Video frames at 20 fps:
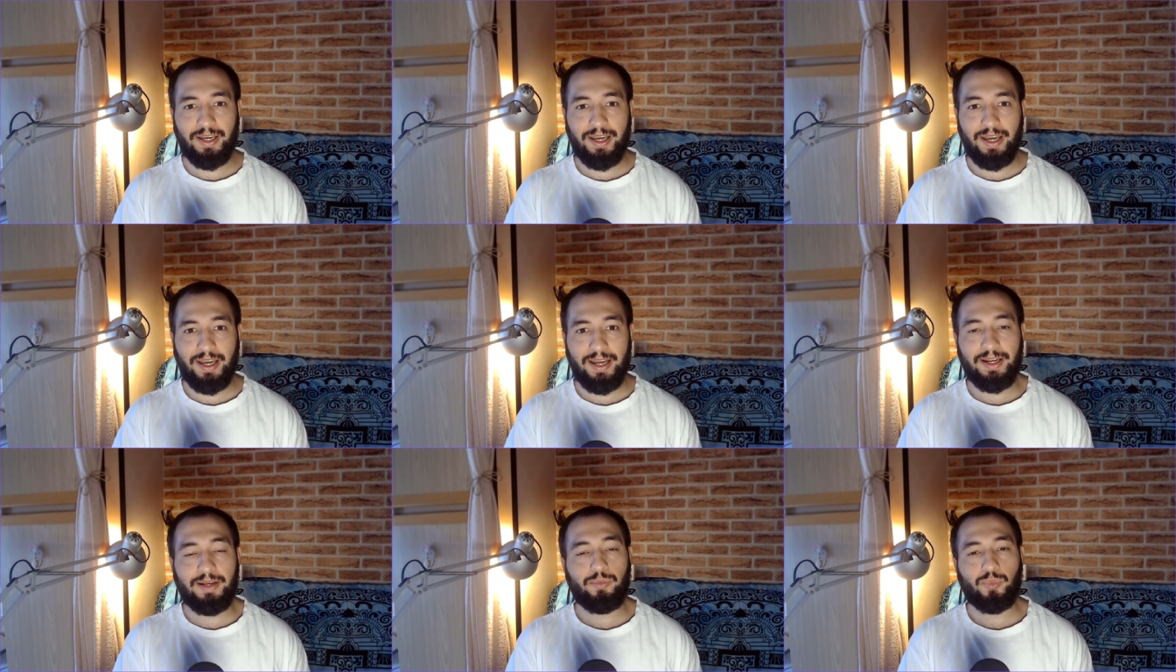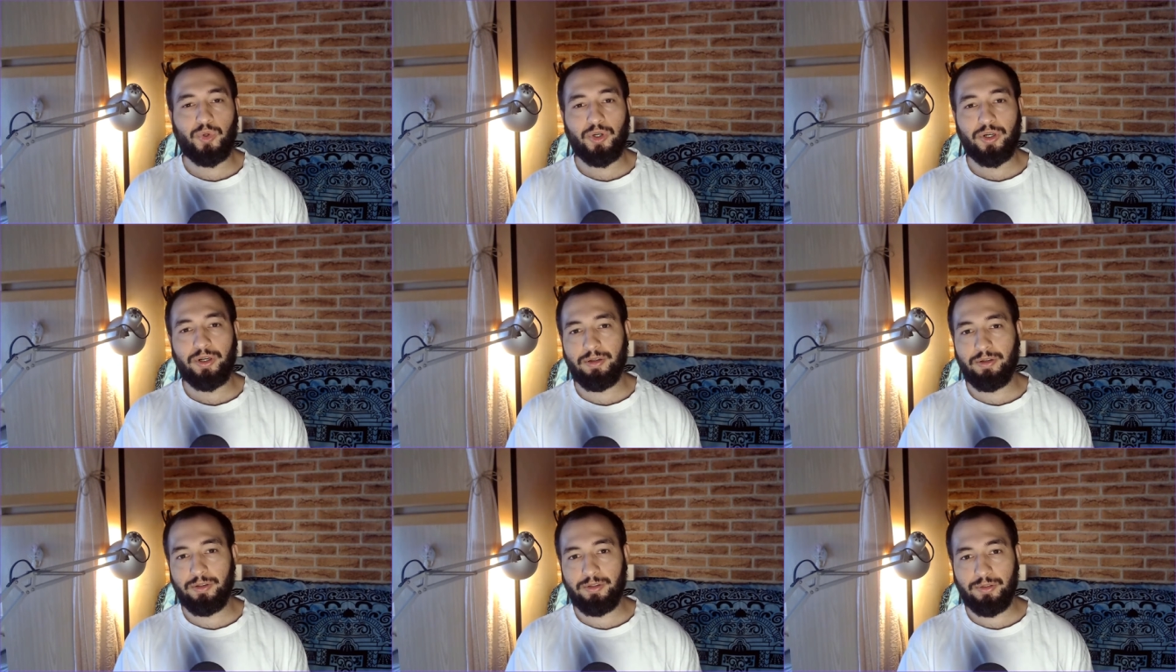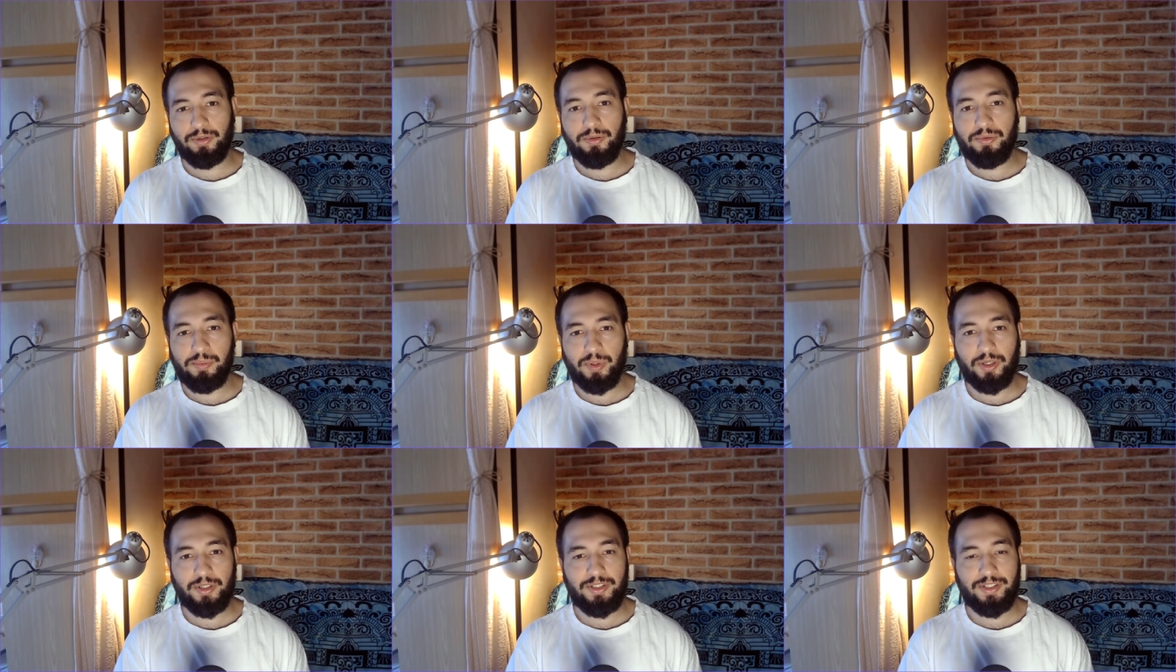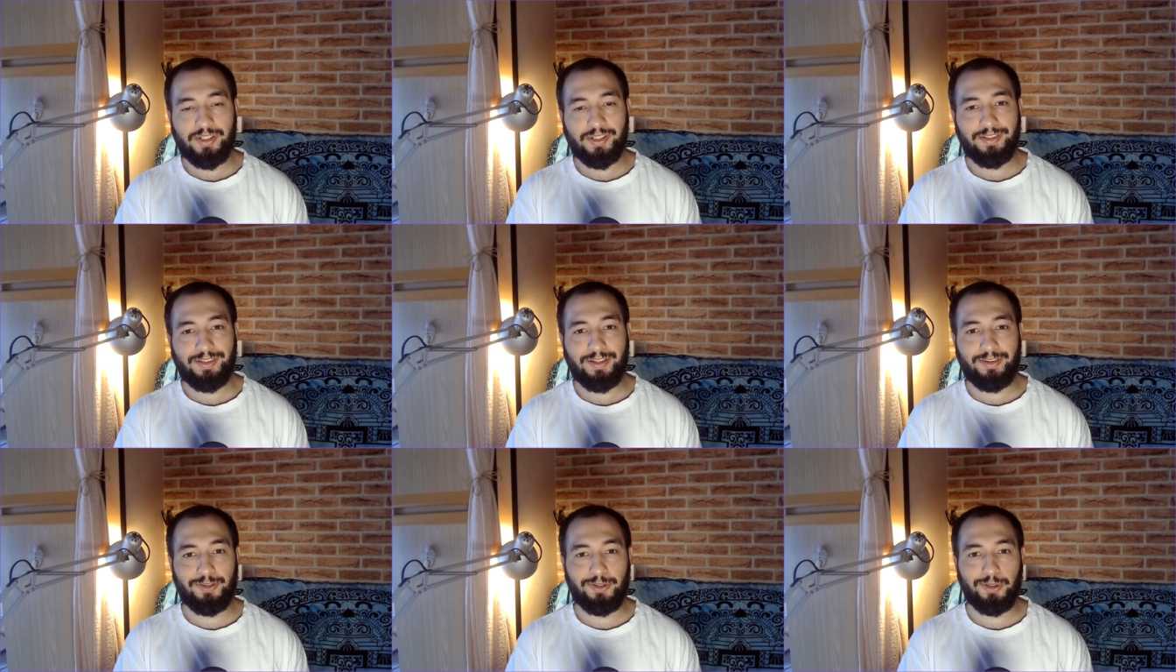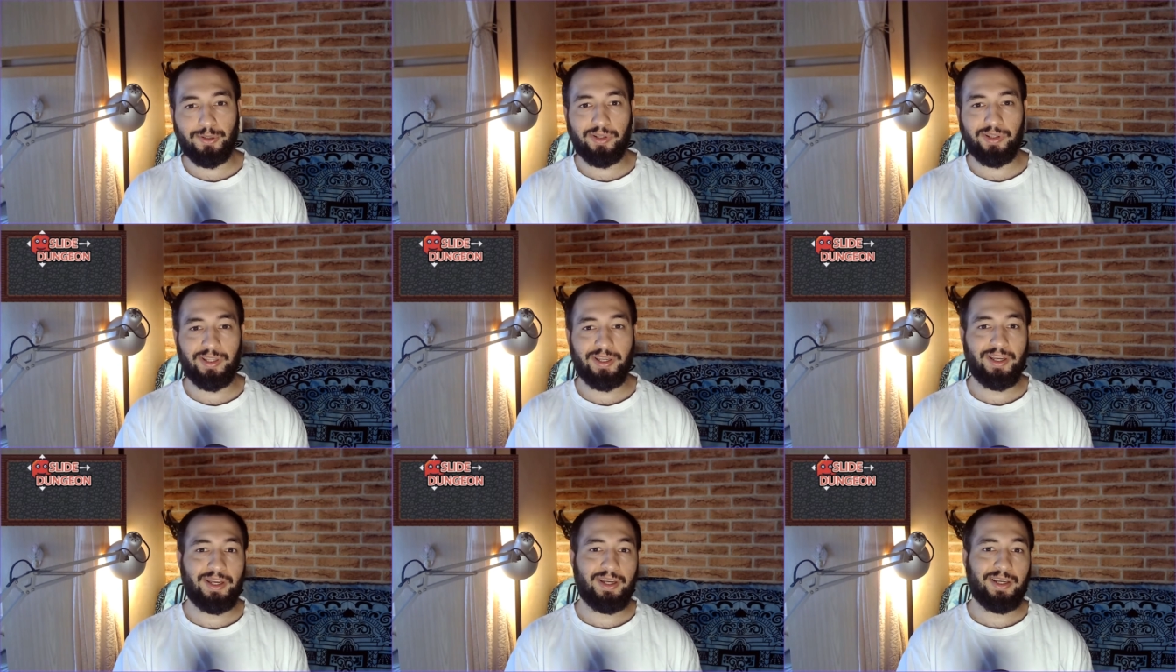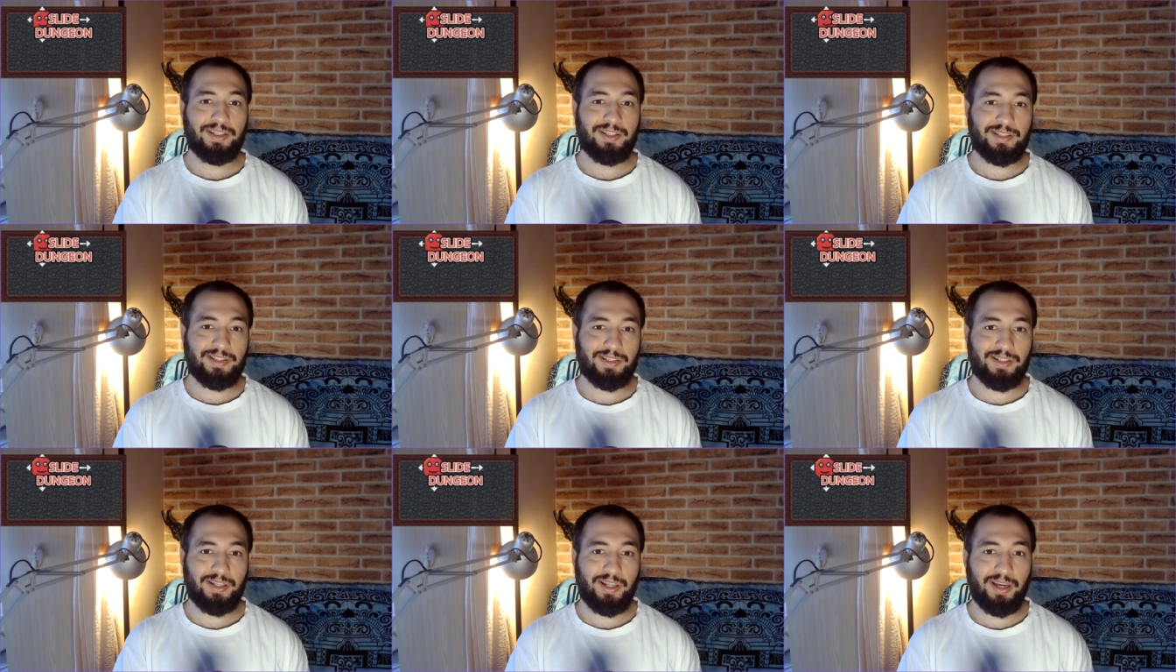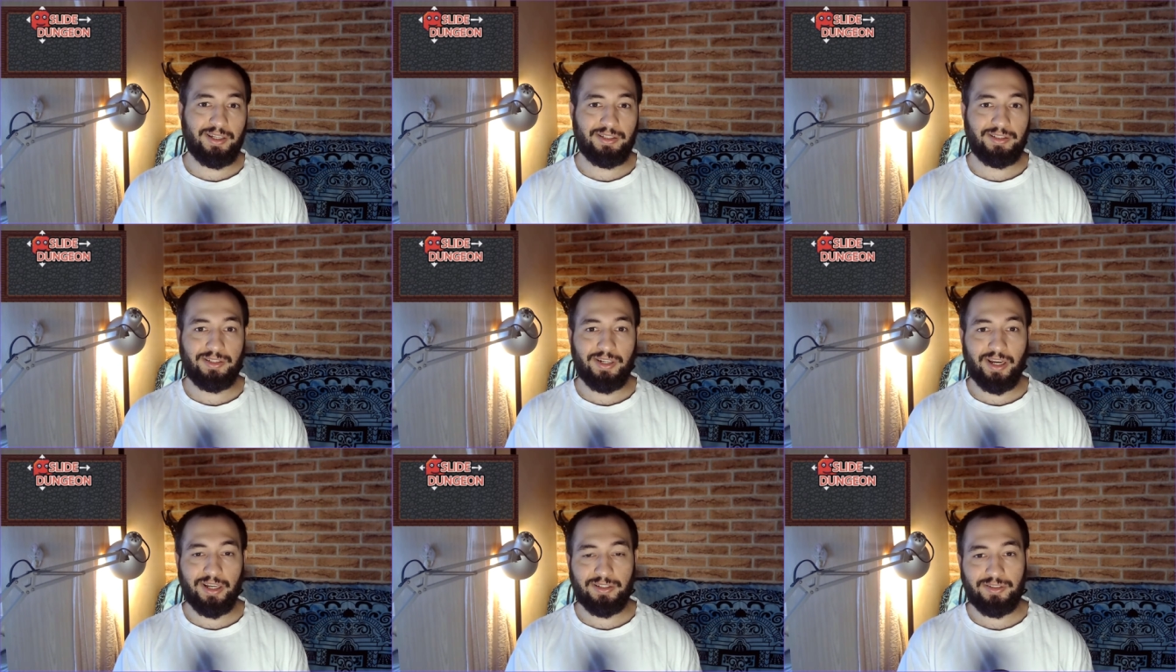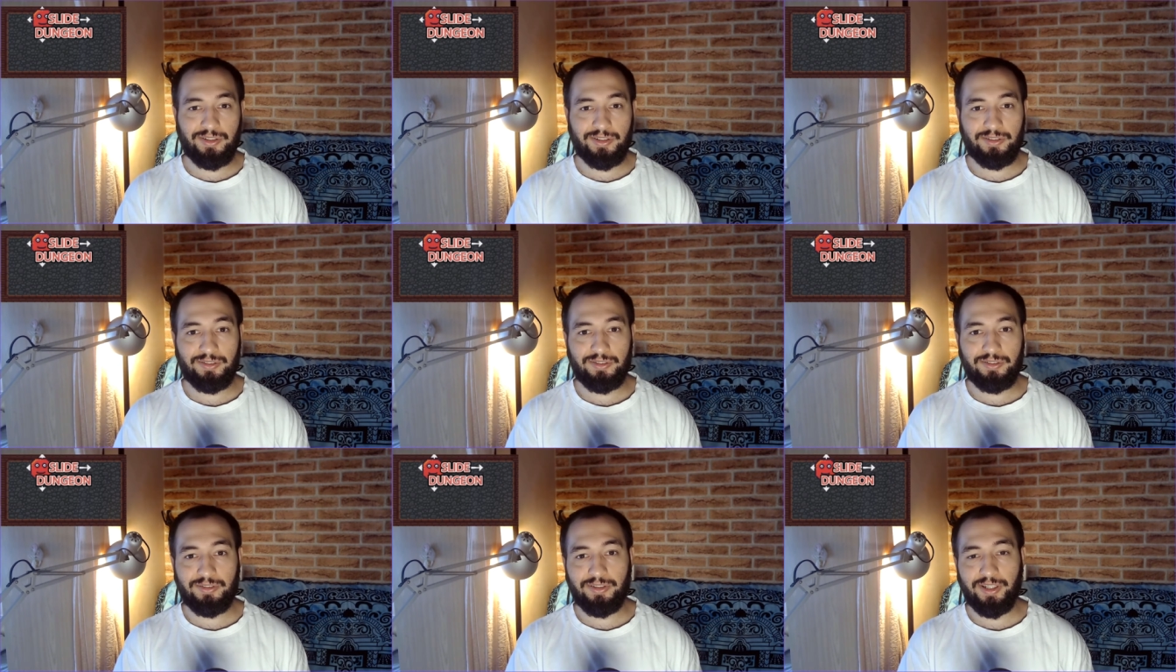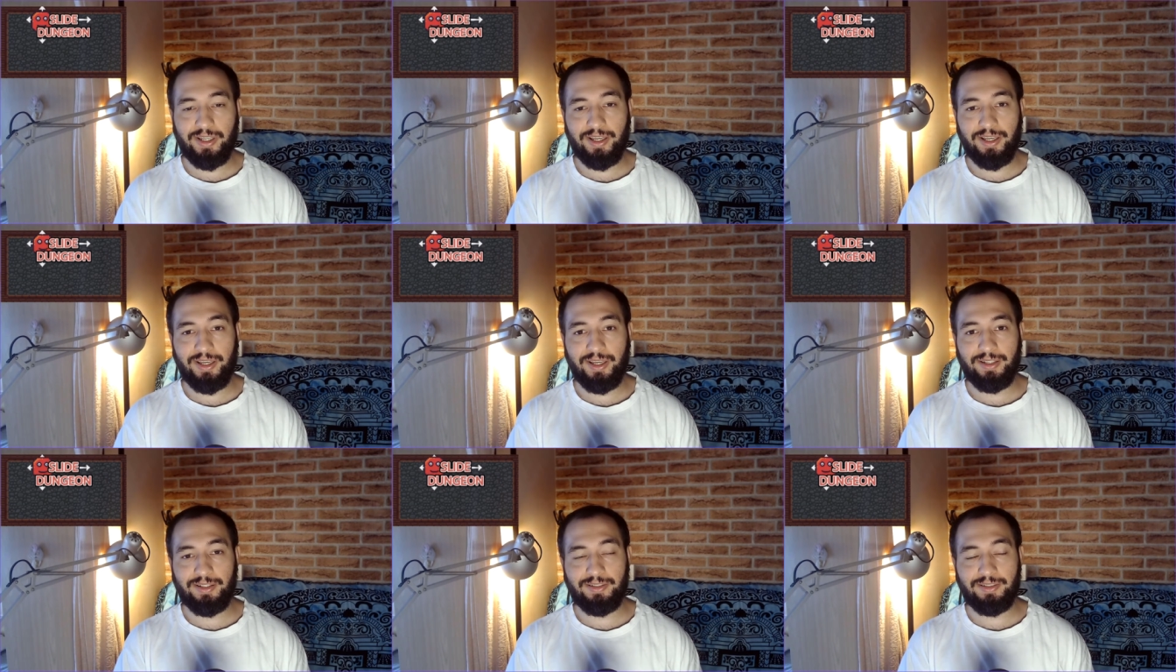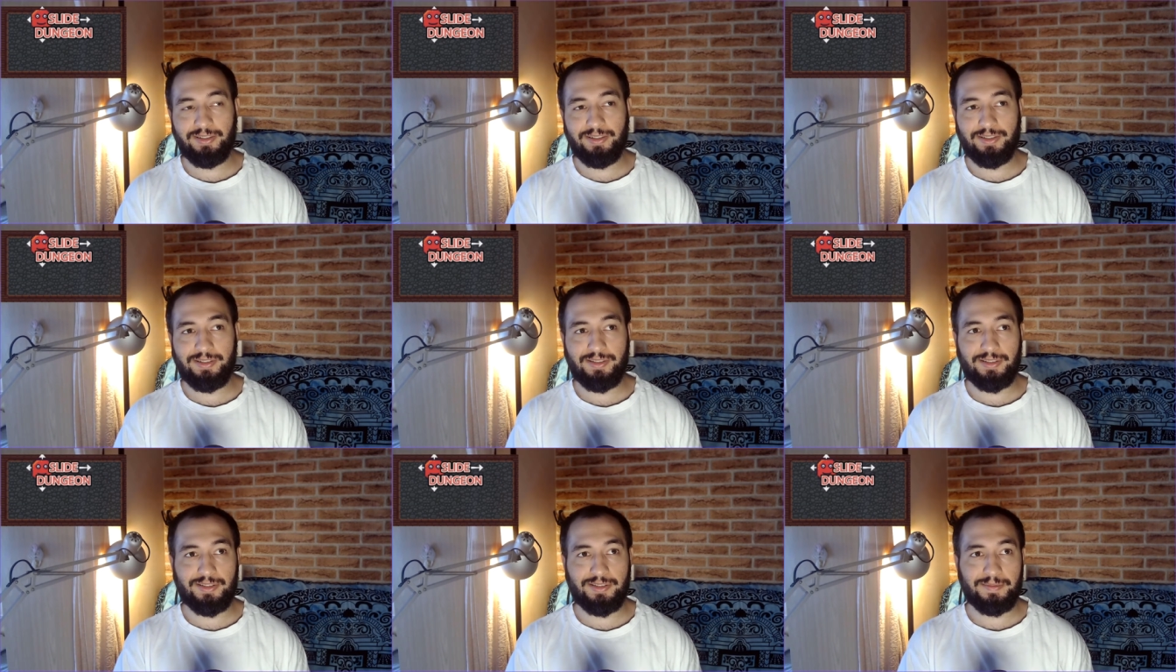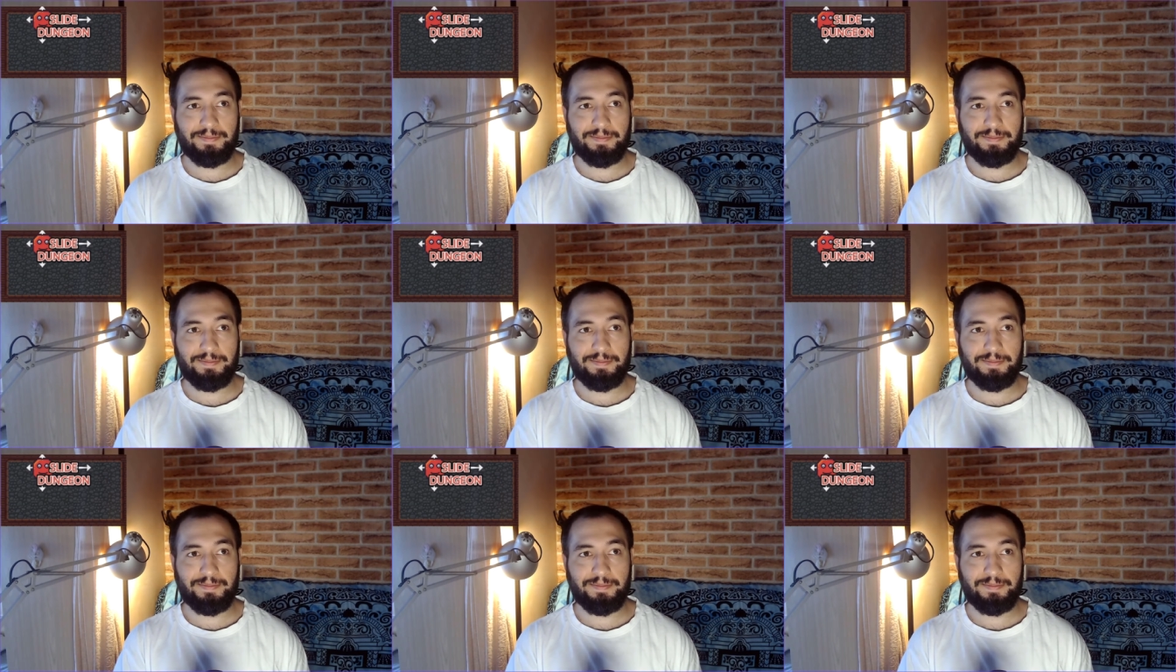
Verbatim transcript: and I'm working on a new project called slide dungeon and it's